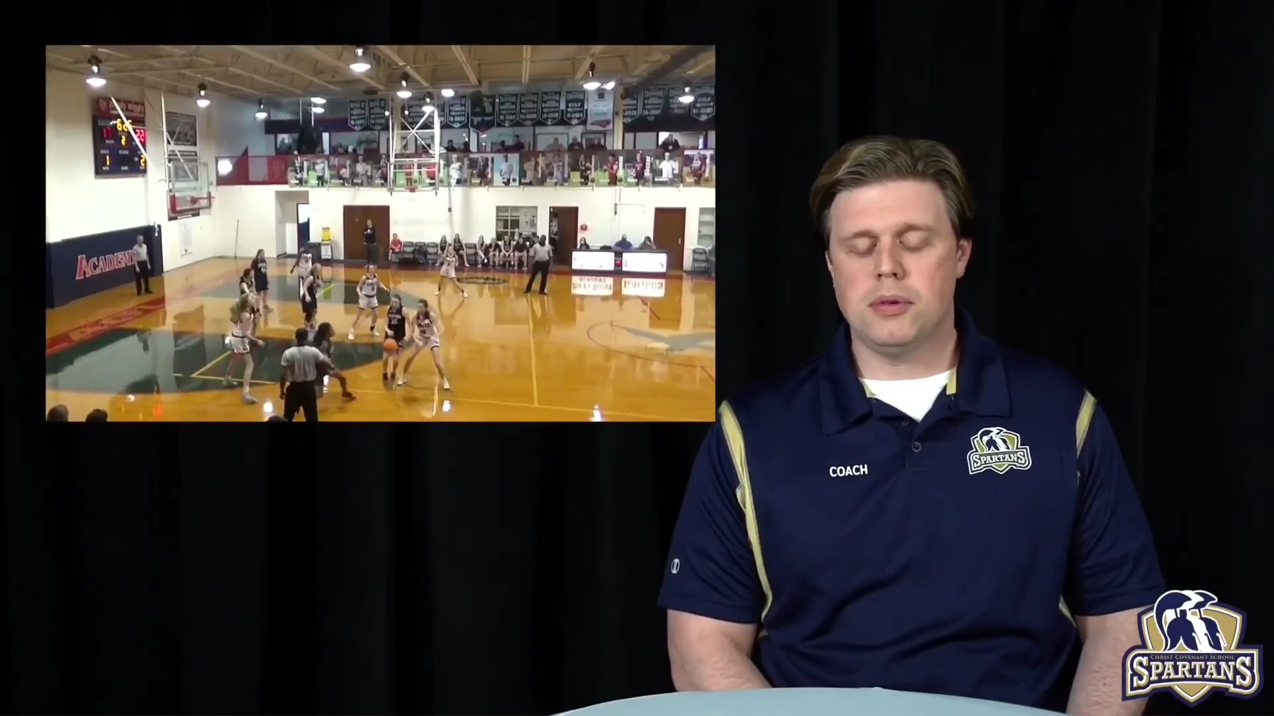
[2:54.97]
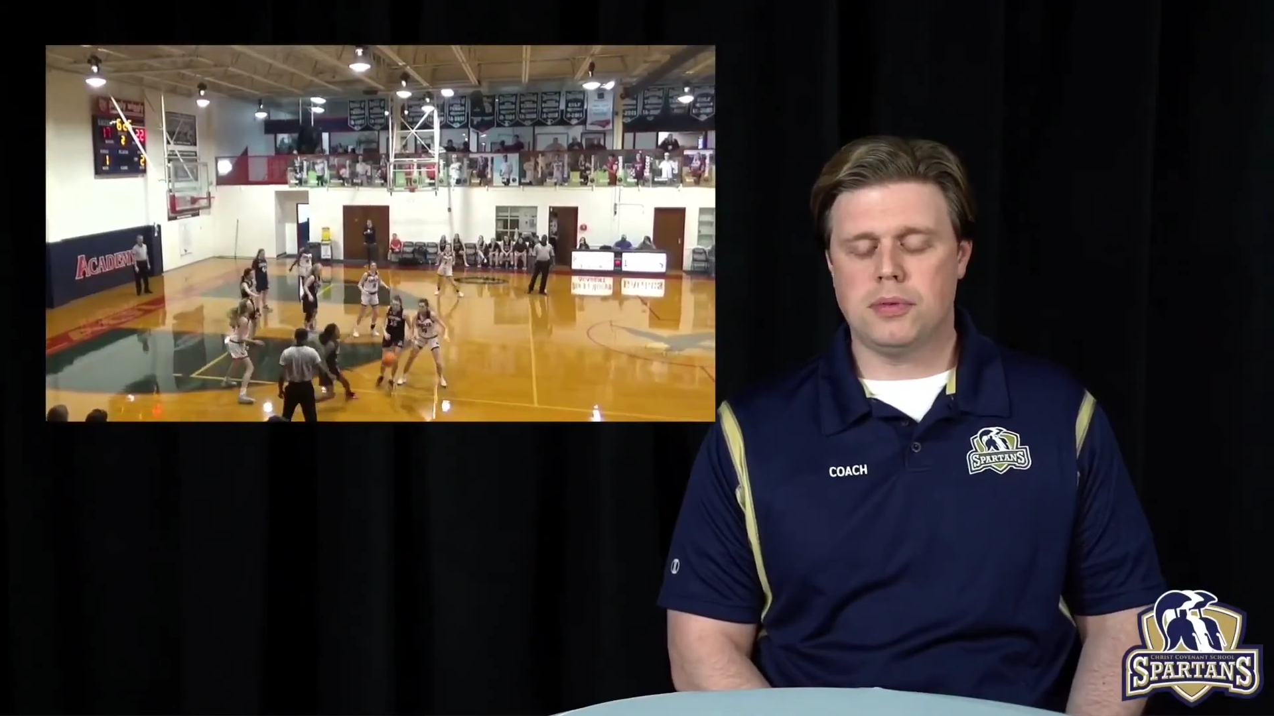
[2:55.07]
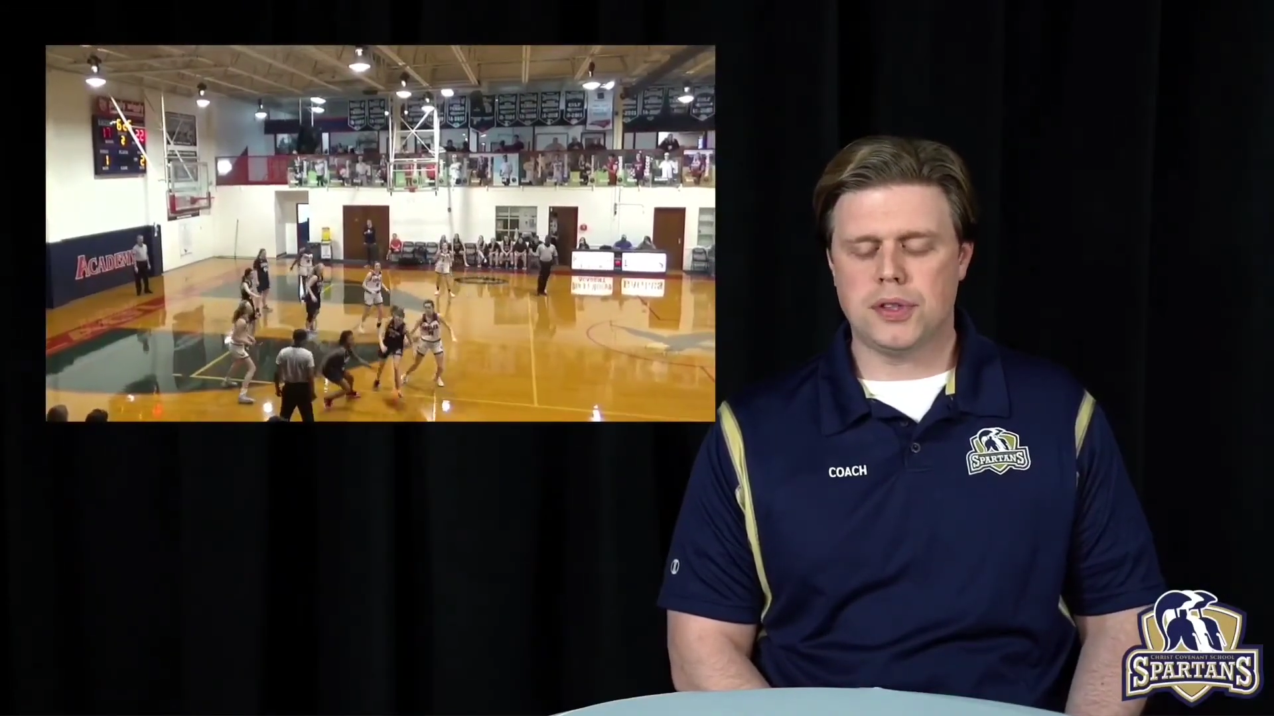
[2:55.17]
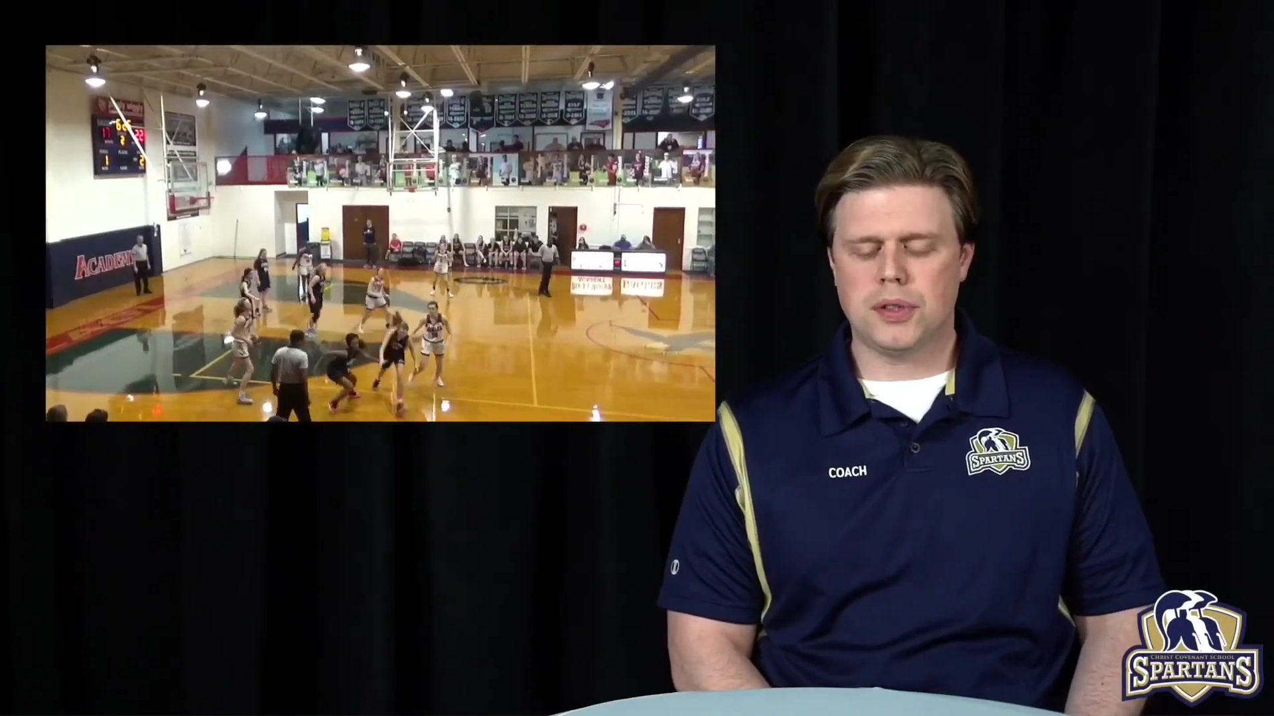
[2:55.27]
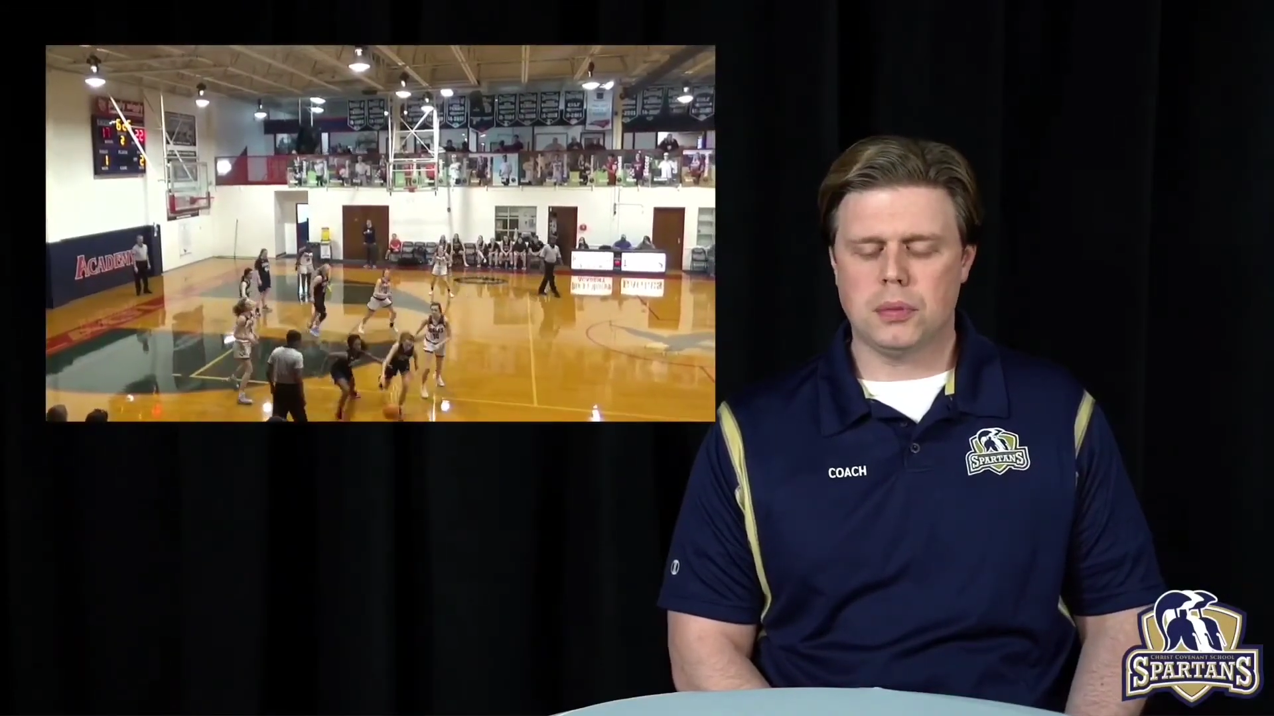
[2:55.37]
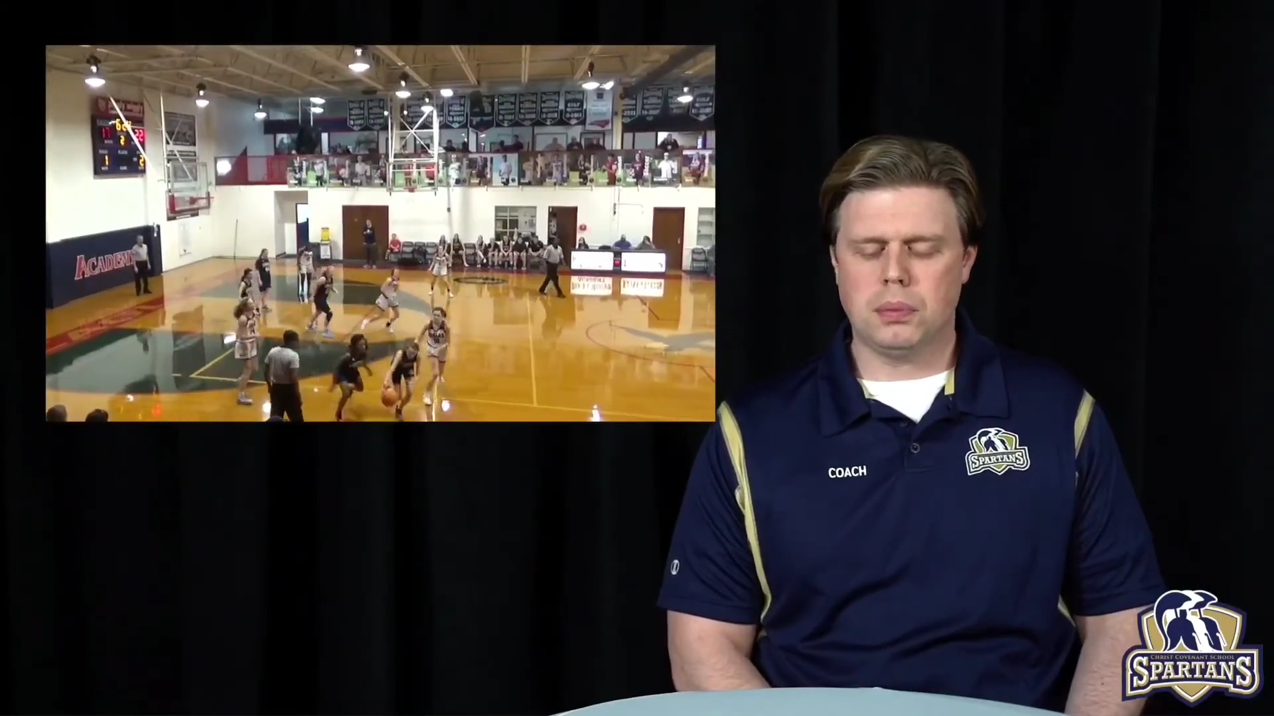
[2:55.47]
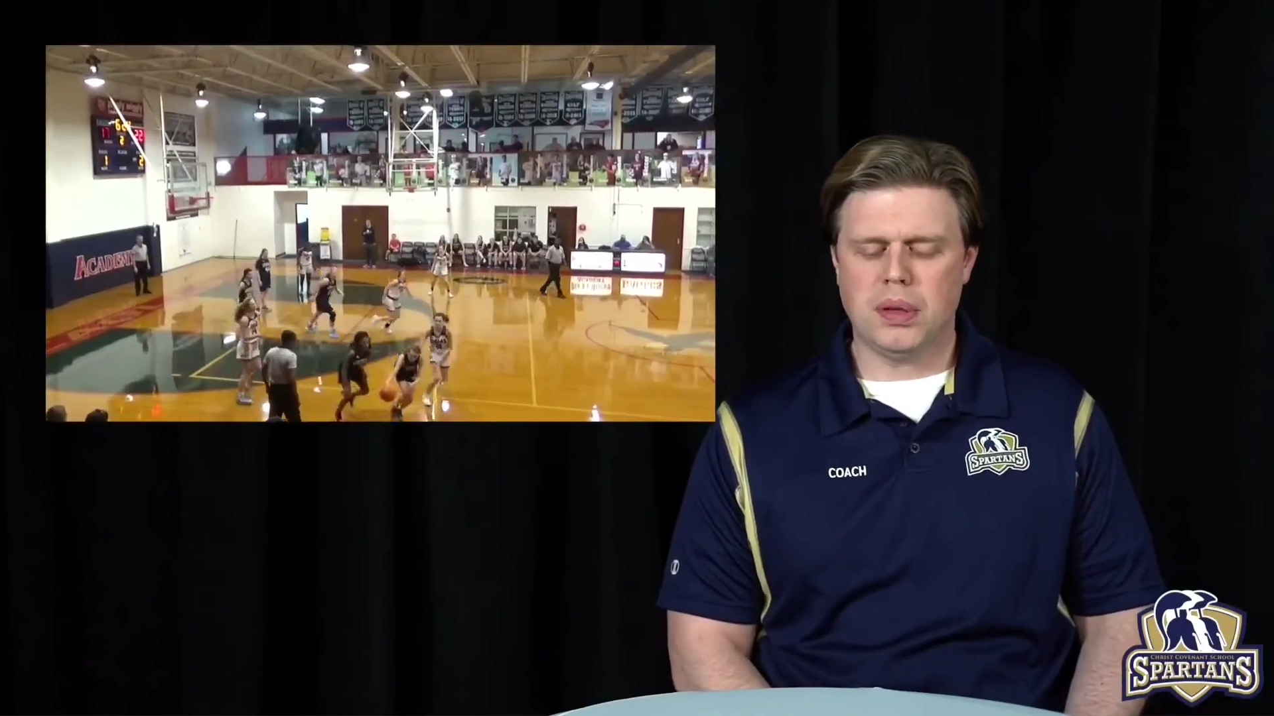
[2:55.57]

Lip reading: up for certain